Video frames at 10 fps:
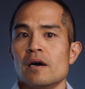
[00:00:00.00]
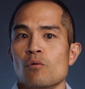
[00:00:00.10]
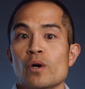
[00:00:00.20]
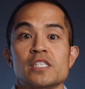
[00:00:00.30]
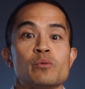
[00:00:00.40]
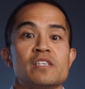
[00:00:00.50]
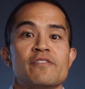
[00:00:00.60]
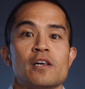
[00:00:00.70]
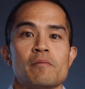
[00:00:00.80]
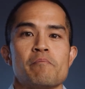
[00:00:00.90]
Once we
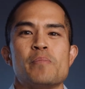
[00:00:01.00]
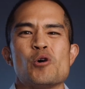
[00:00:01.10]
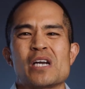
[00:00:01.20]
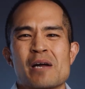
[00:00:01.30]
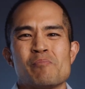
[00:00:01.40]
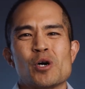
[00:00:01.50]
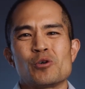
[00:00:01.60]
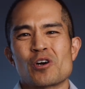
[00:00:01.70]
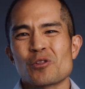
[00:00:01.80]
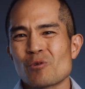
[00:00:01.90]
develop
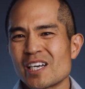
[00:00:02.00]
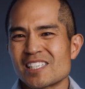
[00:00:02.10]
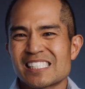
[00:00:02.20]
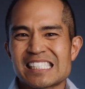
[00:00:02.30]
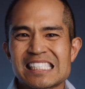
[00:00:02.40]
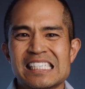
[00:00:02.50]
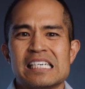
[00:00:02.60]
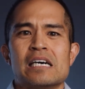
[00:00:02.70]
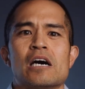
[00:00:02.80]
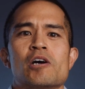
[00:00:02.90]
bone-on-bone arthritis,
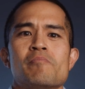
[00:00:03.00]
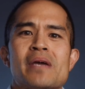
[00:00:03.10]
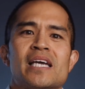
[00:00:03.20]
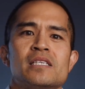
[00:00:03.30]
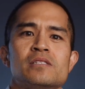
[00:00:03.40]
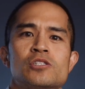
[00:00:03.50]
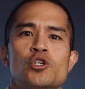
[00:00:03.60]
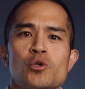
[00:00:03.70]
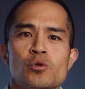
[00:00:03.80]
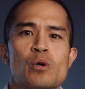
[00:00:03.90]
our main
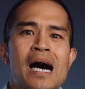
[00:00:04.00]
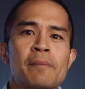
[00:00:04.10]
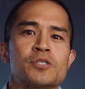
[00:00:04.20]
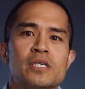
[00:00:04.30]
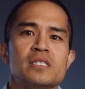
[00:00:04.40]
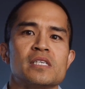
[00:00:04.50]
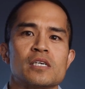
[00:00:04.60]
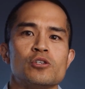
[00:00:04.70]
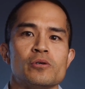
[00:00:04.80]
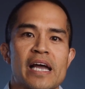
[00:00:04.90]
two options
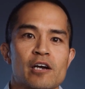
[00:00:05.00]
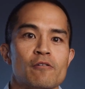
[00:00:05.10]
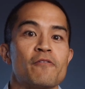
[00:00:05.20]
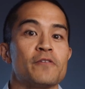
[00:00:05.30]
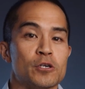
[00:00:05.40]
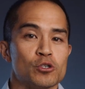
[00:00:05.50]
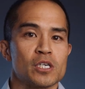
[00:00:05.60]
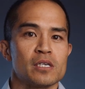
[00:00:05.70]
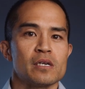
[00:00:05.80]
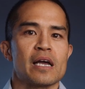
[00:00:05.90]
include ankle
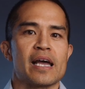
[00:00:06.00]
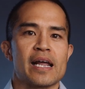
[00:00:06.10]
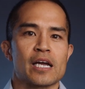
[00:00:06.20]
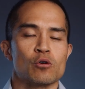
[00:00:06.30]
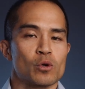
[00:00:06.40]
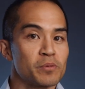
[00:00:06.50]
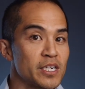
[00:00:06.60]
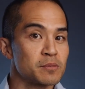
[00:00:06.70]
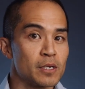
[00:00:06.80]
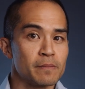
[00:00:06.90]
fusion and ankle
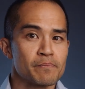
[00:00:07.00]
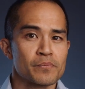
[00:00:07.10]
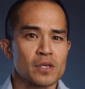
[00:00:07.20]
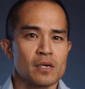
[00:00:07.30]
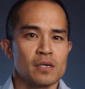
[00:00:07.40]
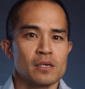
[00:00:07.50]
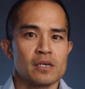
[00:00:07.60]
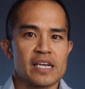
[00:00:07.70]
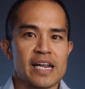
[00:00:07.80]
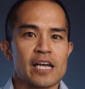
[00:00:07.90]
replacement.
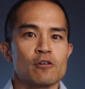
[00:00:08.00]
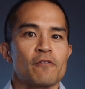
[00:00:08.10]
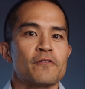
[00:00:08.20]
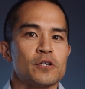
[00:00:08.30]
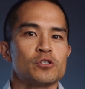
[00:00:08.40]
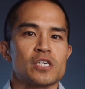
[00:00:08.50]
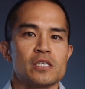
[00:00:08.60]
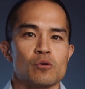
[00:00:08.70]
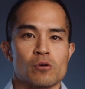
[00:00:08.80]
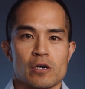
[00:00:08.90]
In ankle
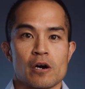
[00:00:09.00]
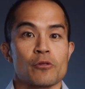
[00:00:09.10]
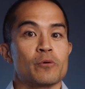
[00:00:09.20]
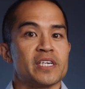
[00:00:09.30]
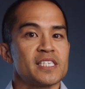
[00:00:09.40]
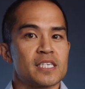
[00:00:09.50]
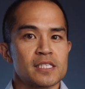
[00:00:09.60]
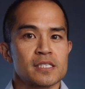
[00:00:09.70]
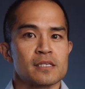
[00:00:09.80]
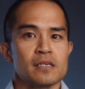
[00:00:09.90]
fusion, or
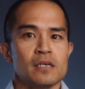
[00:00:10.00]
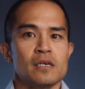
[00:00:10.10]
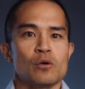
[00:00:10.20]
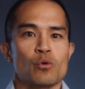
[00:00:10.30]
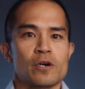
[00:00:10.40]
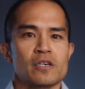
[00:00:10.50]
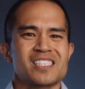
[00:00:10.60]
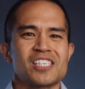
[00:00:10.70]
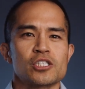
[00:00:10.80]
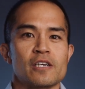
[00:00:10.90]
arthritis, we're
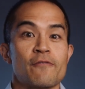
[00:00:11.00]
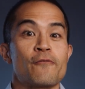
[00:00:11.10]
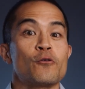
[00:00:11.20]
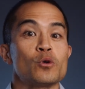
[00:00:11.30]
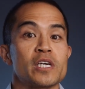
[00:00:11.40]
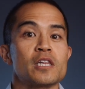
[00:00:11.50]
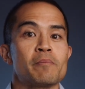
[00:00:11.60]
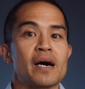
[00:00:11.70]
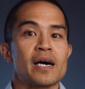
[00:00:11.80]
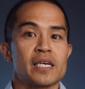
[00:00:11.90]
essentially fooling the
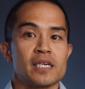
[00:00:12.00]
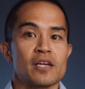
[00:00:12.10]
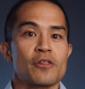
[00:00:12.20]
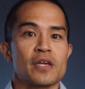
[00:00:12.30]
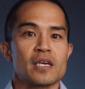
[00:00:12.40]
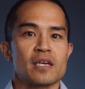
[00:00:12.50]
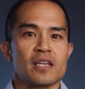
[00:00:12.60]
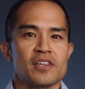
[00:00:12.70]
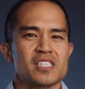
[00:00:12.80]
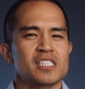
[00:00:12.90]
body into thinking
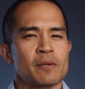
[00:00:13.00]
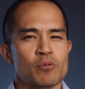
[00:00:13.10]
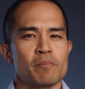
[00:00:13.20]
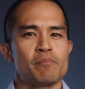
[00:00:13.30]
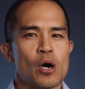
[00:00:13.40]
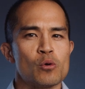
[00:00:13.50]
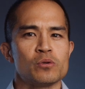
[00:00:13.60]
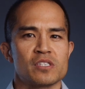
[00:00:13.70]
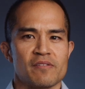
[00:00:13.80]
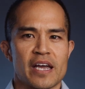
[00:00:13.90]
that the separate
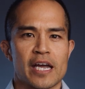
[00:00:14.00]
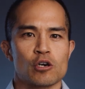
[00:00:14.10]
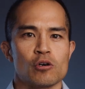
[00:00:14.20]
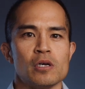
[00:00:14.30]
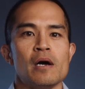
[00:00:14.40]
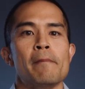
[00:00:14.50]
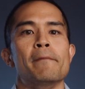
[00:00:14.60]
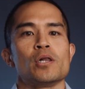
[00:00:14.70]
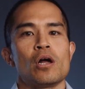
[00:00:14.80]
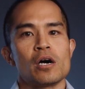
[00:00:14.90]
bones of the ankle
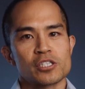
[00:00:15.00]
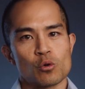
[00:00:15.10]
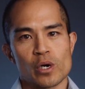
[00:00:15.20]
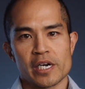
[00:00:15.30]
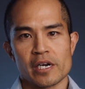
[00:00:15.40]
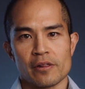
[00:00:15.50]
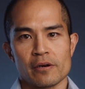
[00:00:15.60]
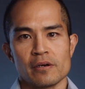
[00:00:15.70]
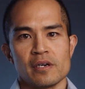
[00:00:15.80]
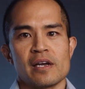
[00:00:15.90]
belong to one
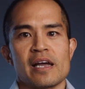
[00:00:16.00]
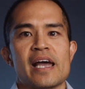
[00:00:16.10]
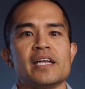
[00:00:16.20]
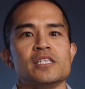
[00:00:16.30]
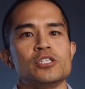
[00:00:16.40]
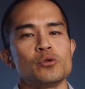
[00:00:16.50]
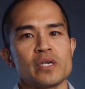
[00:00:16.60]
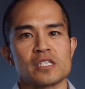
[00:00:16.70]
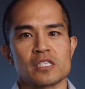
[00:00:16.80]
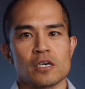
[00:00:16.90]
another, and in
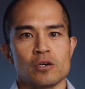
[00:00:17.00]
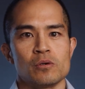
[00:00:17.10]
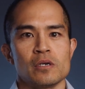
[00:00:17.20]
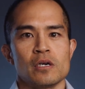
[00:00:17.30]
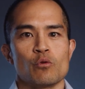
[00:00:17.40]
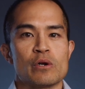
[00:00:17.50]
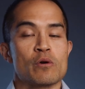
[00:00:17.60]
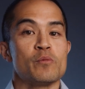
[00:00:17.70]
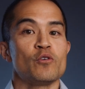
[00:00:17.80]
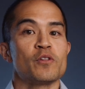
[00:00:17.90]
doing so, we
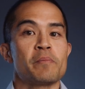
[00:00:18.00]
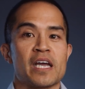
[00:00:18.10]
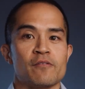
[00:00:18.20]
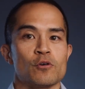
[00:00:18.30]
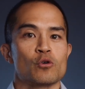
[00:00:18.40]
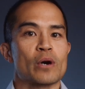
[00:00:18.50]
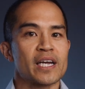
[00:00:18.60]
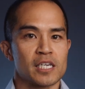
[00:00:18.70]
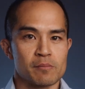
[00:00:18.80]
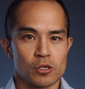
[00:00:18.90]
remove the painful
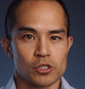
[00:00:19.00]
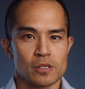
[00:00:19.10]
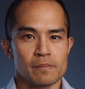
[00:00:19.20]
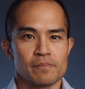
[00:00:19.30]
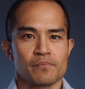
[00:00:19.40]
grinding motion.